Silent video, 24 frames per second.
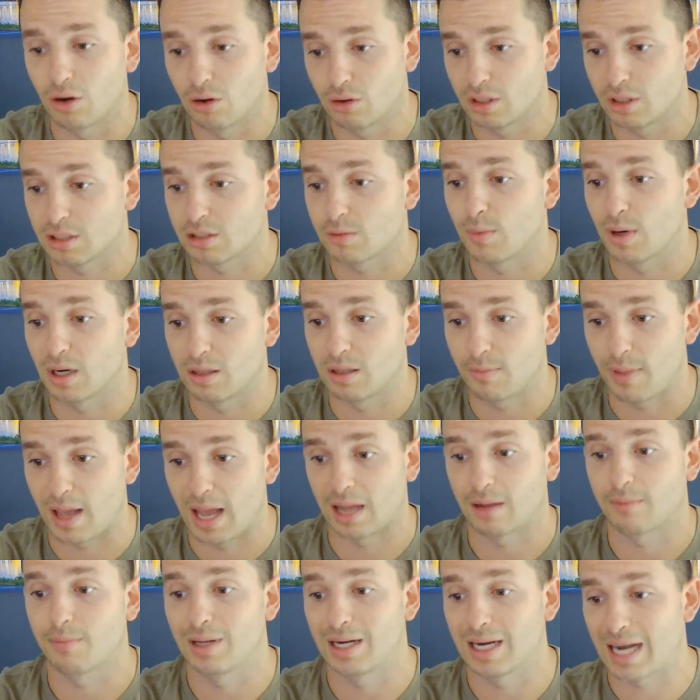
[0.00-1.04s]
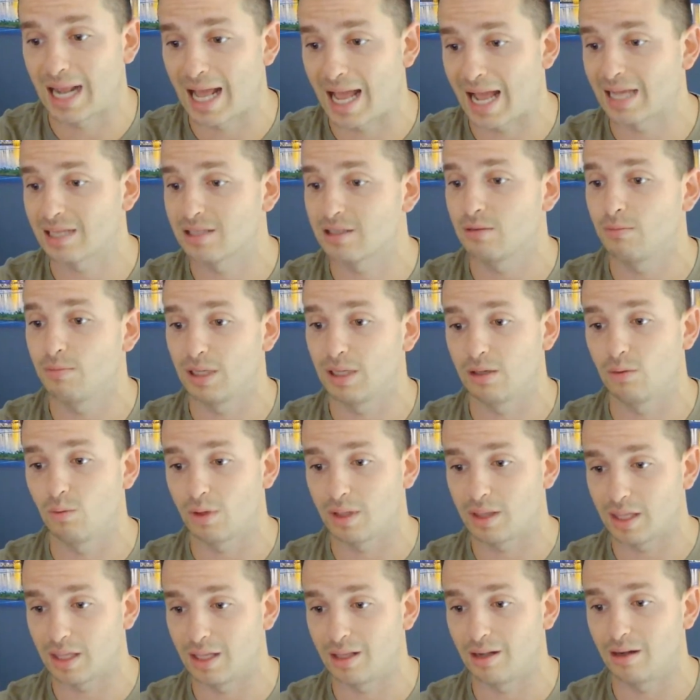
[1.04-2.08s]
earnest money back. But it has to be
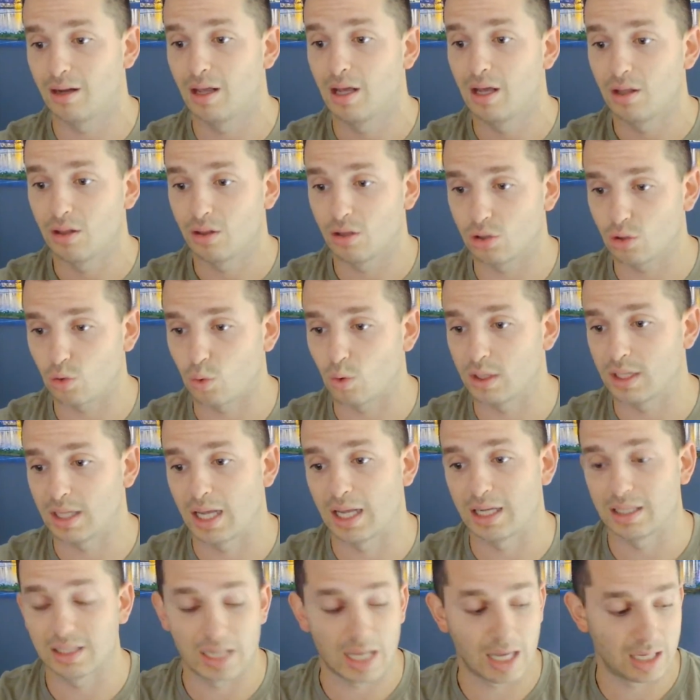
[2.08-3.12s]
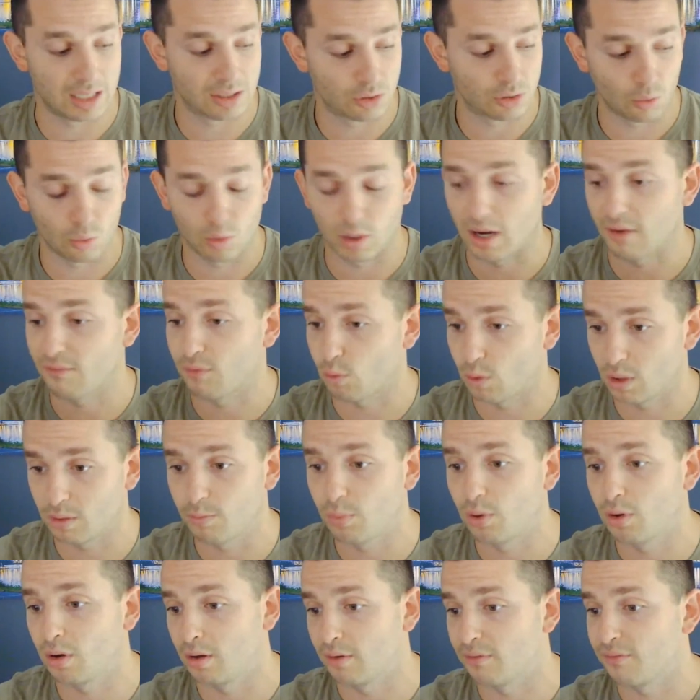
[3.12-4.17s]
within the 28 days or whatever we
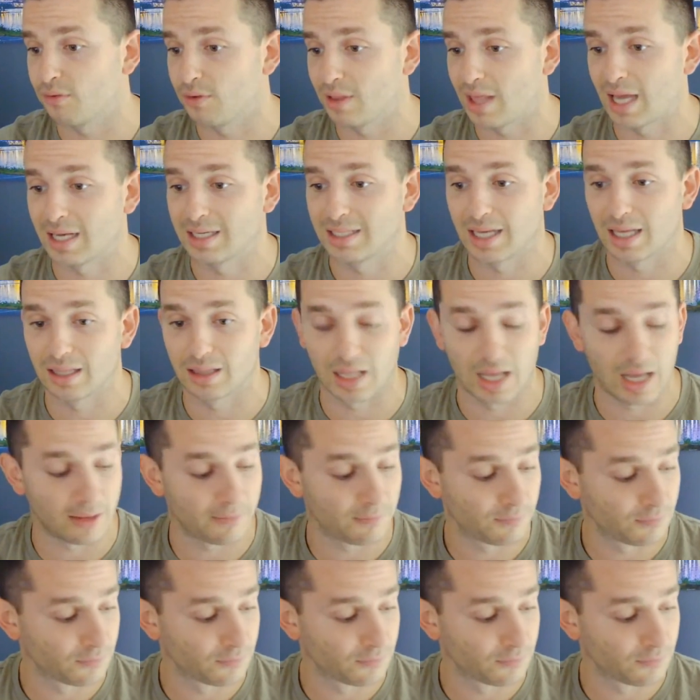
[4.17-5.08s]
put for that deadline.